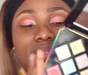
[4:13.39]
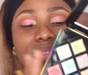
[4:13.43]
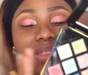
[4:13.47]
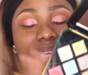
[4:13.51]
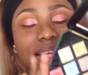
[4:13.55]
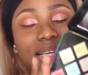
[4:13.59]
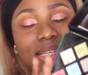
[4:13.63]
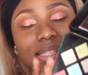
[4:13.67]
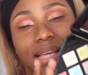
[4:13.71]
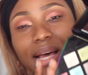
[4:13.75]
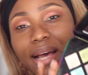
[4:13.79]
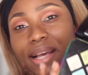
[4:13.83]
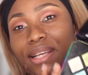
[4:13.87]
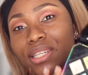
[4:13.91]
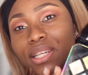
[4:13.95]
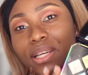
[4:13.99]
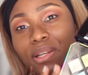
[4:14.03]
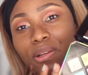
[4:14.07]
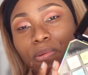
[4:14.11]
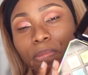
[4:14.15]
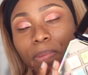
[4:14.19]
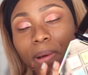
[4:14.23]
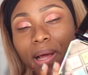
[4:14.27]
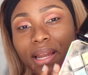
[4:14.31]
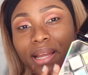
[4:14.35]
This
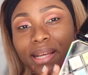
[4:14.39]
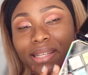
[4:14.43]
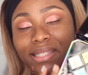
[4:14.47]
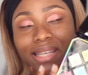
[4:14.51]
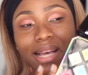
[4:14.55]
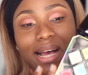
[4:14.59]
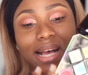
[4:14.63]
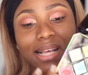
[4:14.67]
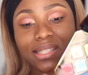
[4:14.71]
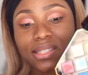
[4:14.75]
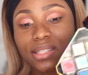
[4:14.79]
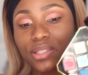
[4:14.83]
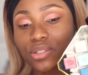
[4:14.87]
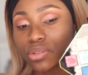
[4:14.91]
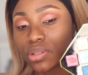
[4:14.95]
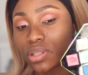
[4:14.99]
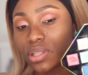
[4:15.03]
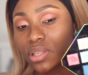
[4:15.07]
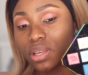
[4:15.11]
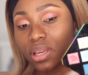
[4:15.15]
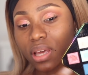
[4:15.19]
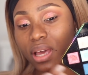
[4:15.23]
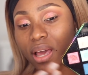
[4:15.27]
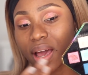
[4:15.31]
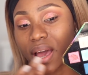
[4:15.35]
eyeshadow palette has
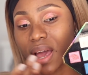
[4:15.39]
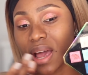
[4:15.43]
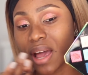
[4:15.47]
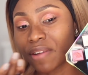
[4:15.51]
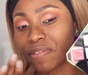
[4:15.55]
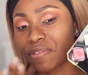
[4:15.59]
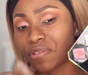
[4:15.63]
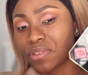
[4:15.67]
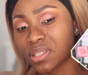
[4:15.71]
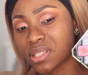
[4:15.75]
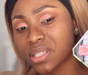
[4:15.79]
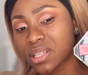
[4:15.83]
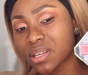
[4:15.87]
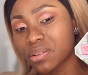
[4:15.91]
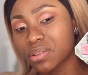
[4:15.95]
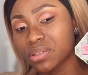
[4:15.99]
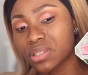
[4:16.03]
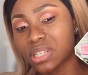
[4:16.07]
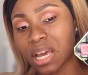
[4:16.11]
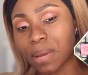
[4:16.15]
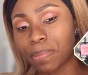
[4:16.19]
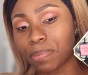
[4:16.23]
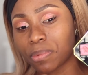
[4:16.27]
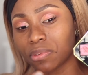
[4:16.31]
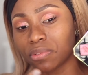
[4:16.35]
literally every single
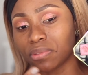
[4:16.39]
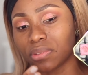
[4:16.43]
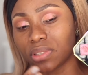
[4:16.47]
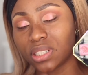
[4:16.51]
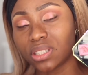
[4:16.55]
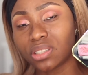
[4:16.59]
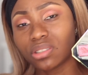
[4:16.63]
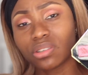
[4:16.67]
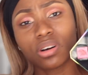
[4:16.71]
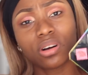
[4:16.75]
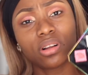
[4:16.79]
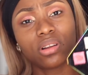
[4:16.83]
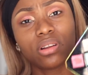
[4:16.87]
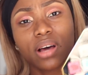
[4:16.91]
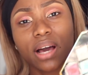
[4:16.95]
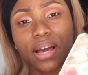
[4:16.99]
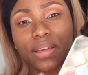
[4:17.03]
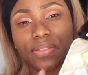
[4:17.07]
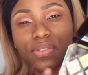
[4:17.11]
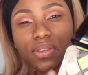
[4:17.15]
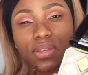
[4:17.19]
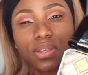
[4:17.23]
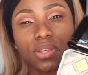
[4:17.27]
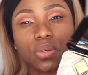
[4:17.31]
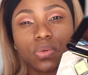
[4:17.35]
type of lid color I
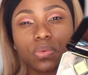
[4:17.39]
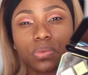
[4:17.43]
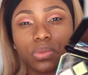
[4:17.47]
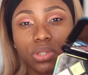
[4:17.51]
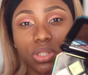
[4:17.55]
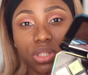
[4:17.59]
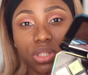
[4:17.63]
think you would